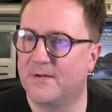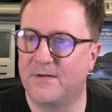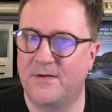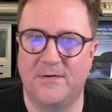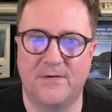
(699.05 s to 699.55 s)

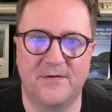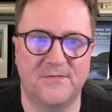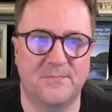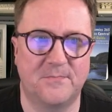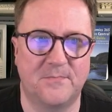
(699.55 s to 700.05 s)
Here
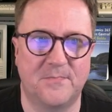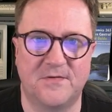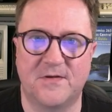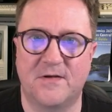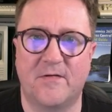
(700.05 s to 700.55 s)
is
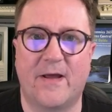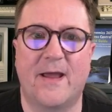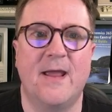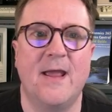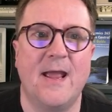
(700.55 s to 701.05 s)
Business Center.
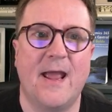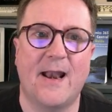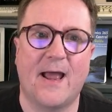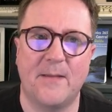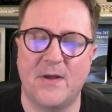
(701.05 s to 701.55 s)

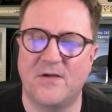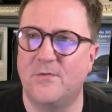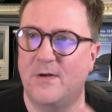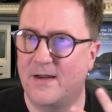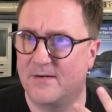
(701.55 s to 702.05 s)
I'm
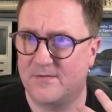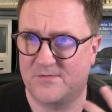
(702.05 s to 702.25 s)
actually in,